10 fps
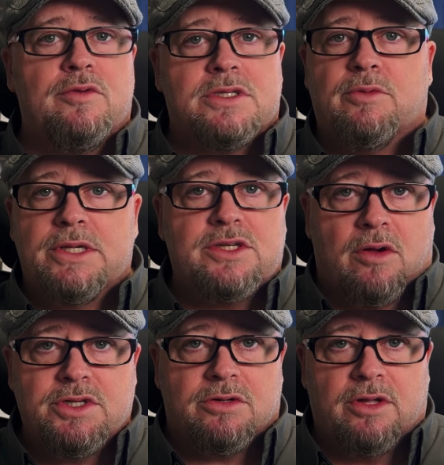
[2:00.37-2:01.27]
the
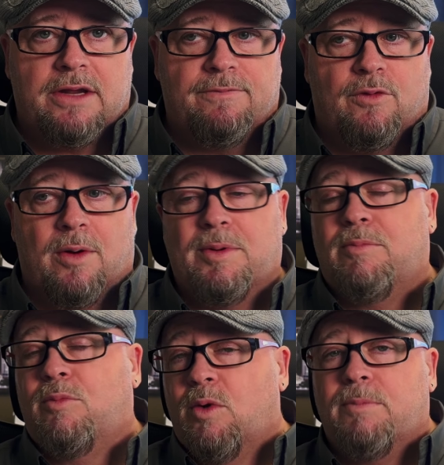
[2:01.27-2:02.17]
result you're looking for, but
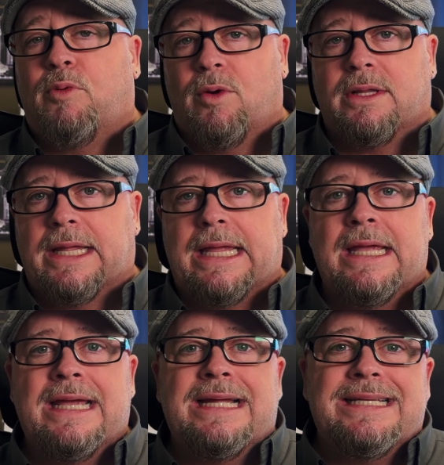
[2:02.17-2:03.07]
more importantly,
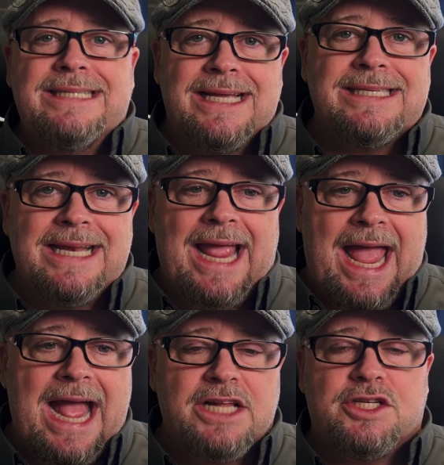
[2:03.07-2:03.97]
doesn't
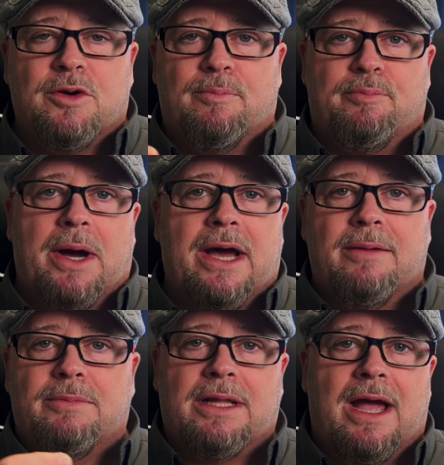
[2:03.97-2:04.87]
add to your
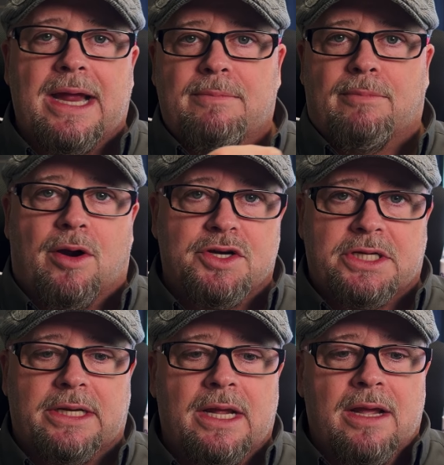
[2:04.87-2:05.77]
bottom line
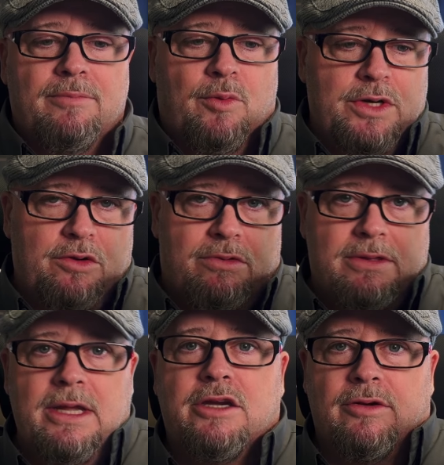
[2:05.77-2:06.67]
margin. But when you
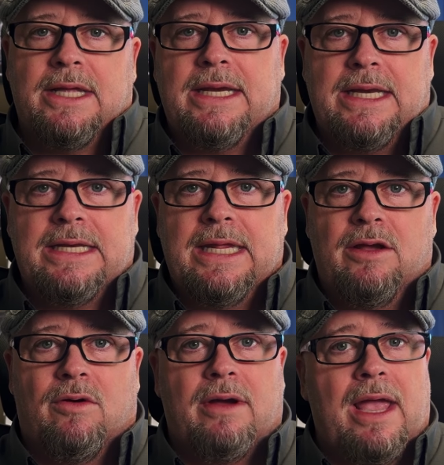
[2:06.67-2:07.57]
think you're getting a
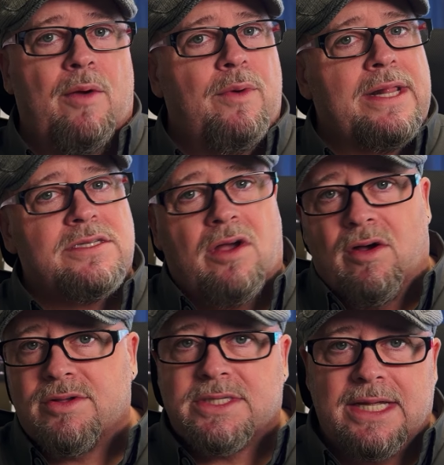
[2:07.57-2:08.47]
deal and when it's
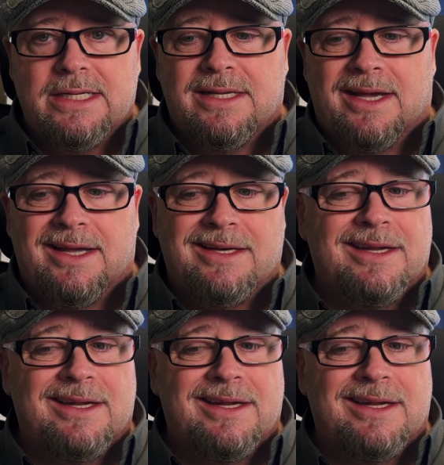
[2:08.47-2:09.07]
all said and done,